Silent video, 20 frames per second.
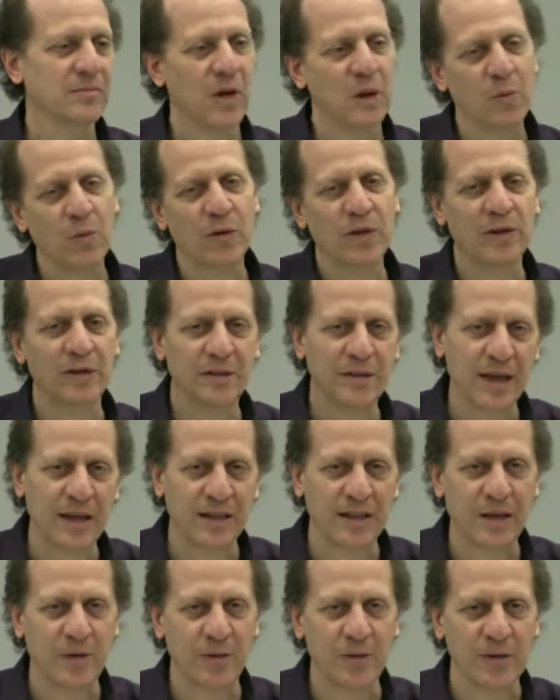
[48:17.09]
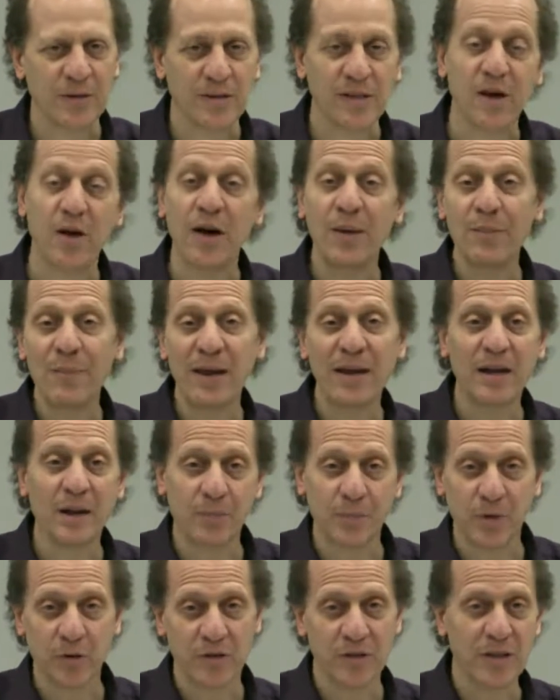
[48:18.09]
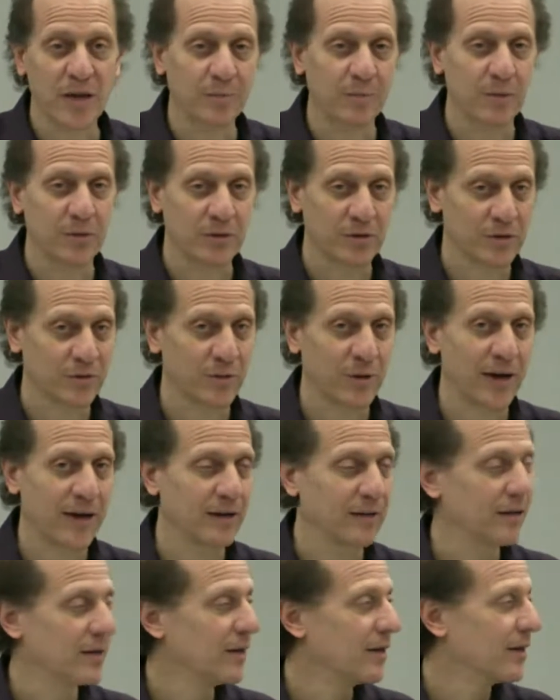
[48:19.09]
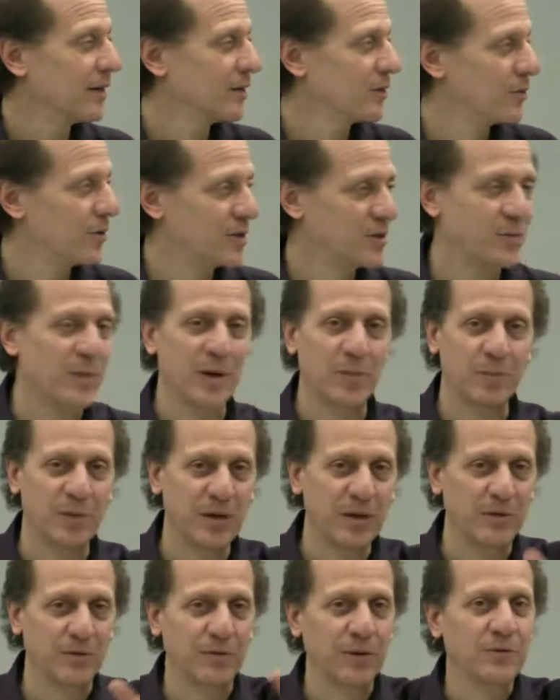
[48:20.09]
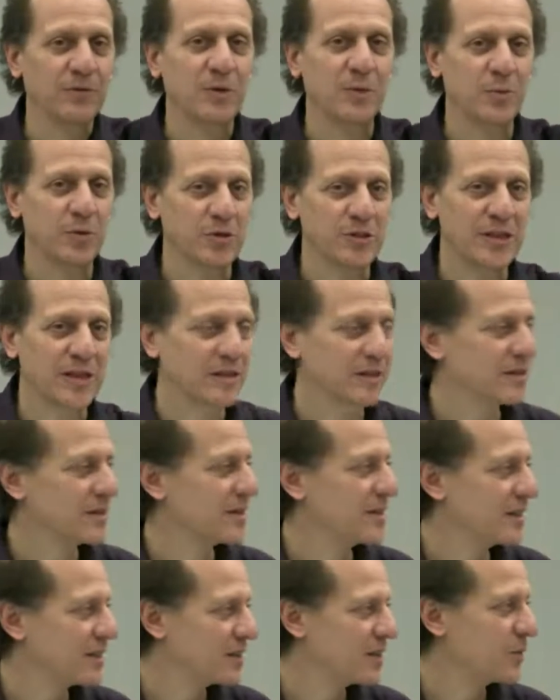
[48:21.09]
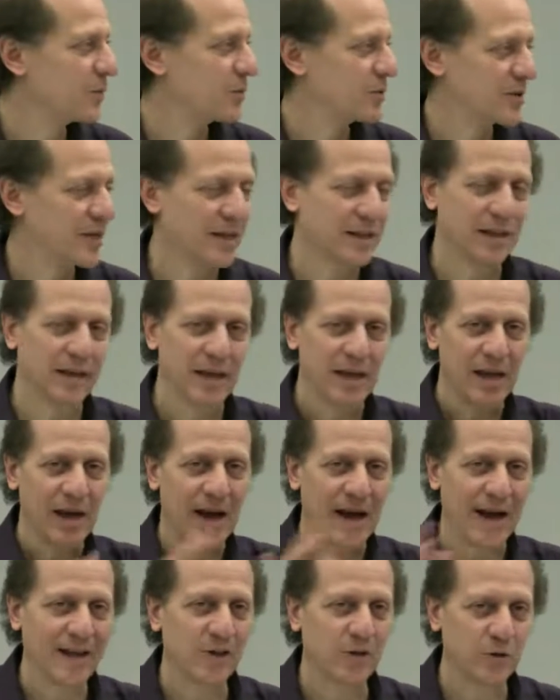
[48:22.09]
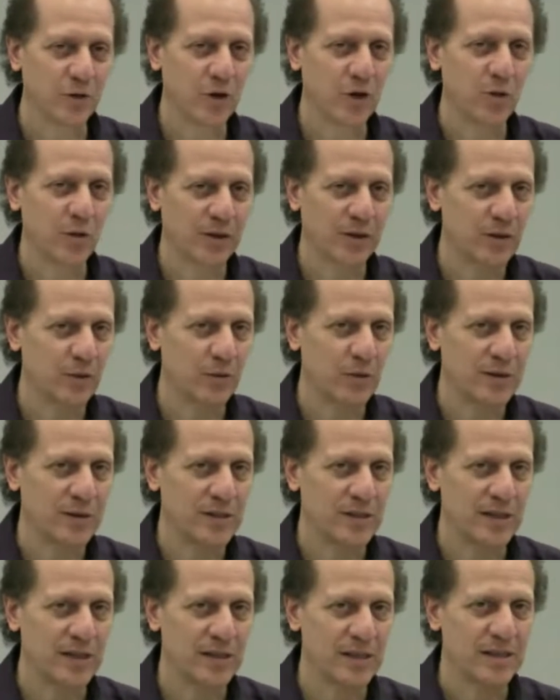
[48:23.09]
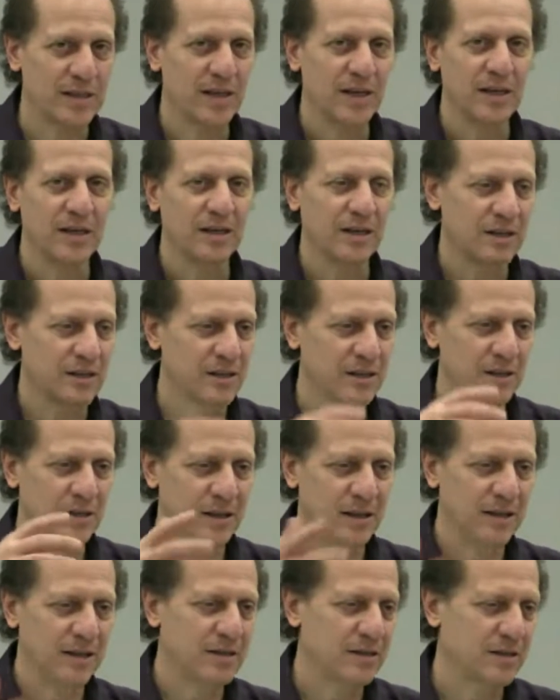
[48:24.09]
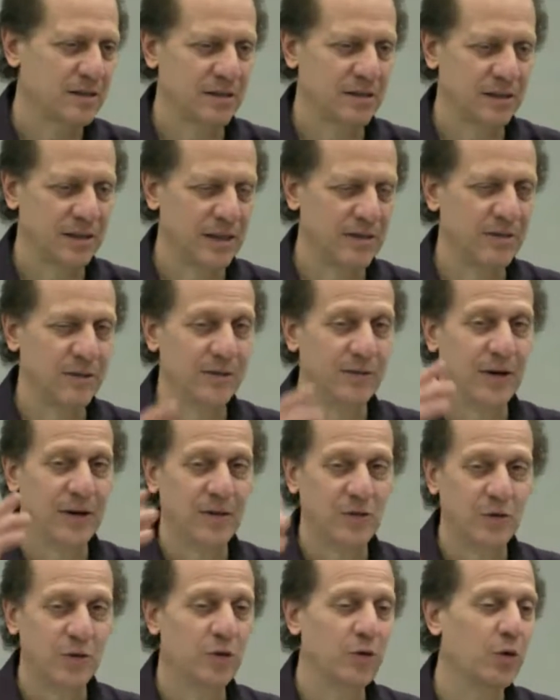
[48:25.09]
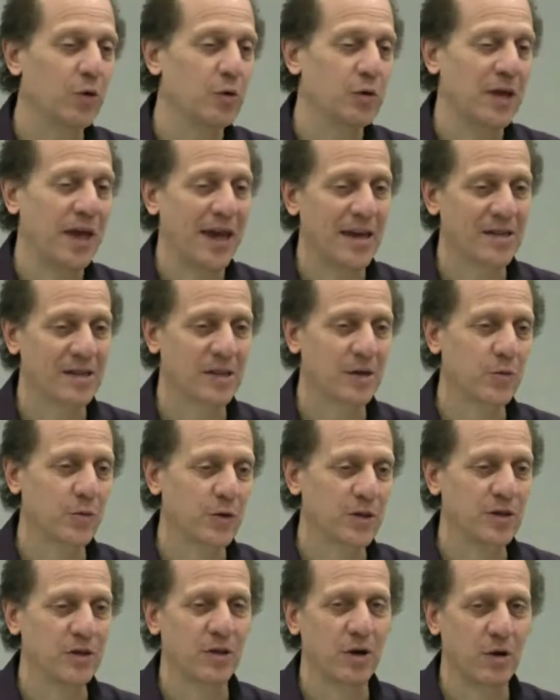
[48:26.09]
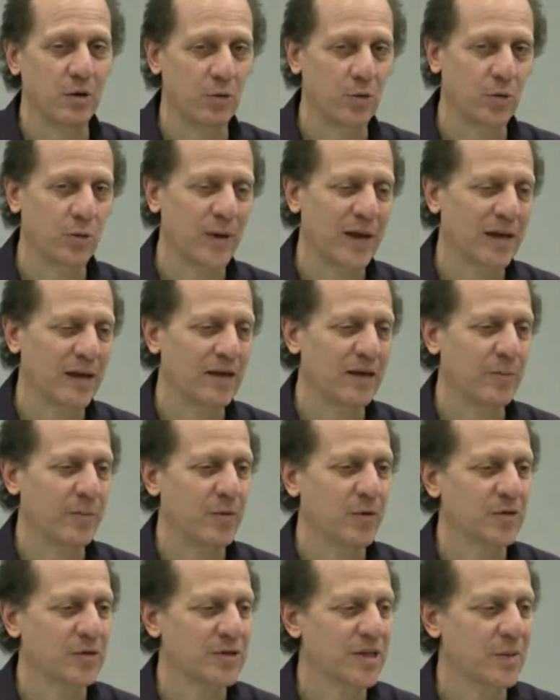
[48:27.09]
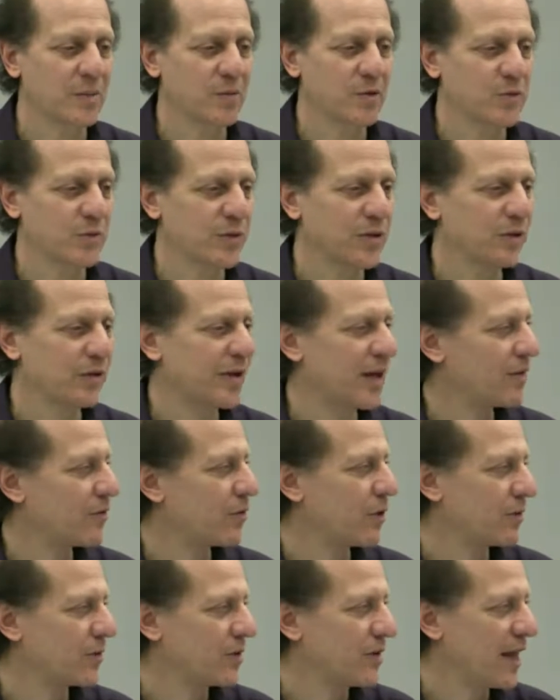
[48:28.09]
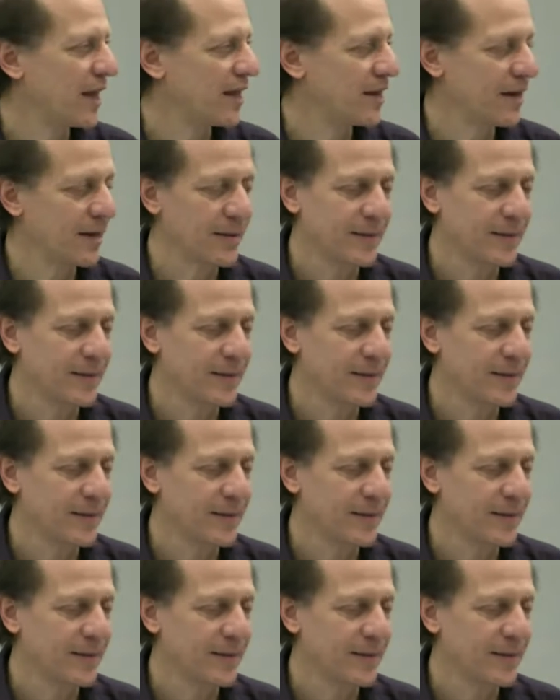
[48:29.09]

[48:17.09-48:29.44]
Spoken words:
I'm willing to take that risk. Now, I made up those numbers, right? The risk might be 50% to 60%. Like, I don't know what the risk is because even if I knew your whole case, I wouldn't know. We're making up those numbers. We don't have all the data.